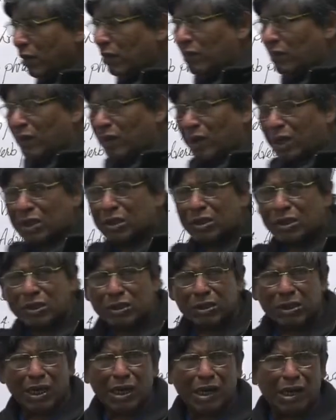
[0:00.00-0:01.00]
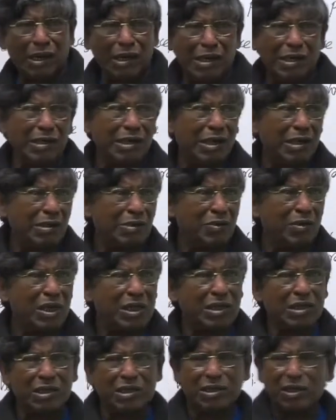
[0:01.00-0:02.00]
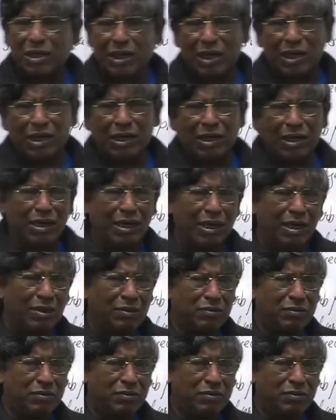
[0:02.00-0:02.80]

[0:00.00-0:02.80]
what are the